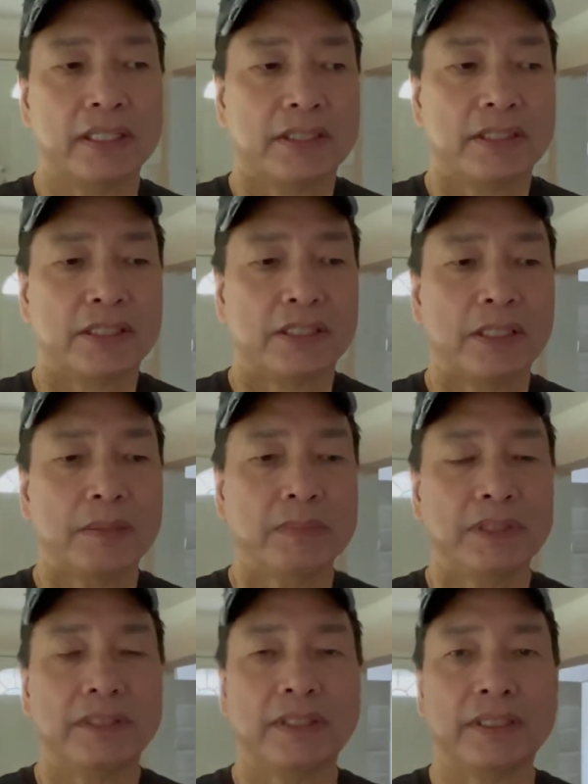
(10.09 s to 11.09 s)
some
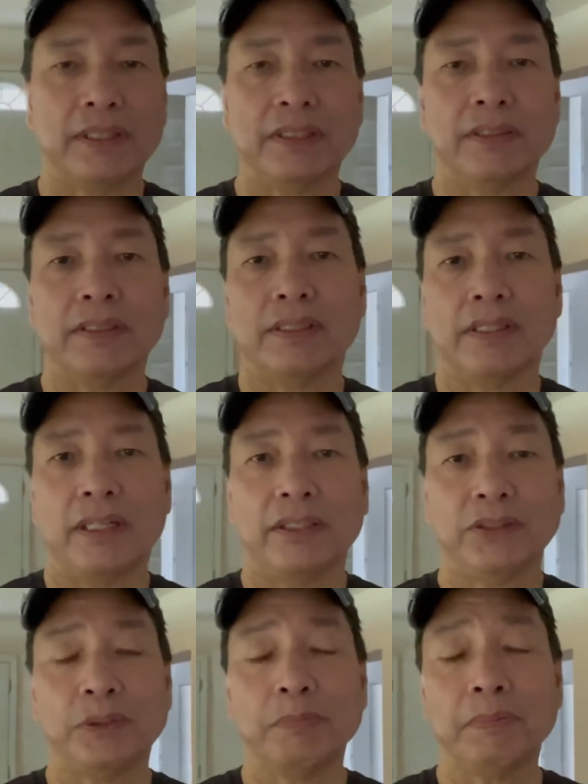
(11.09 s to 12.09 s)
of the things that
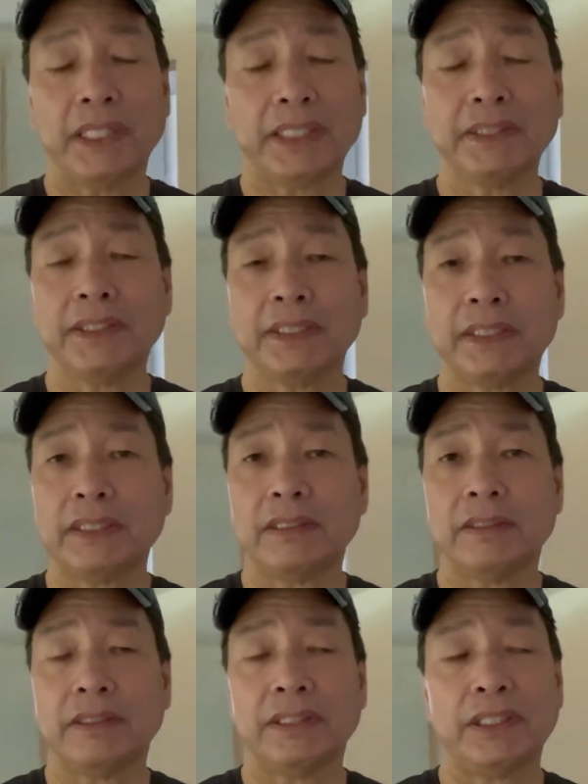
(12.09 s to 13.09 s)
you may
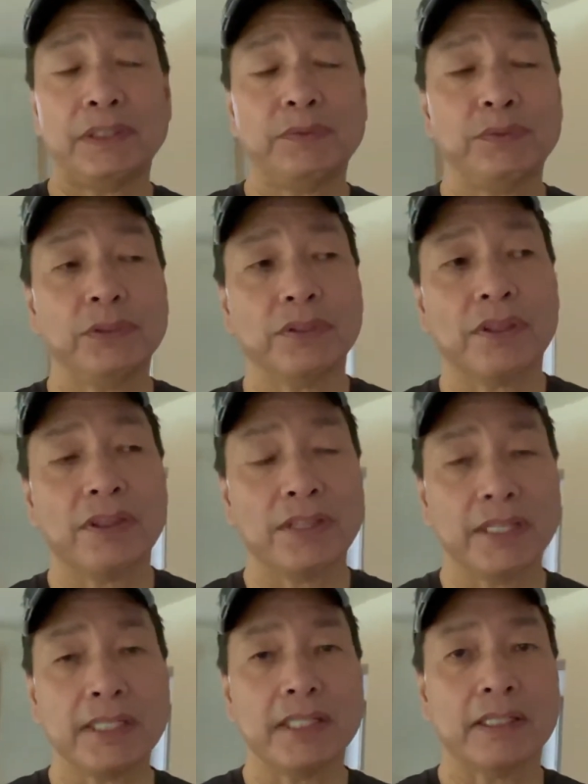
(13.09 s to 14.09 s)
need if you're
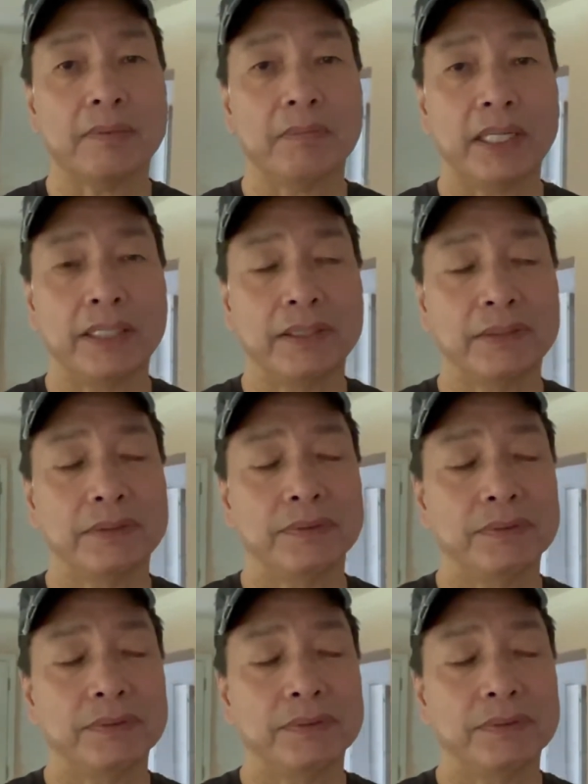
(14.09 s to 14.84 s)
thinking about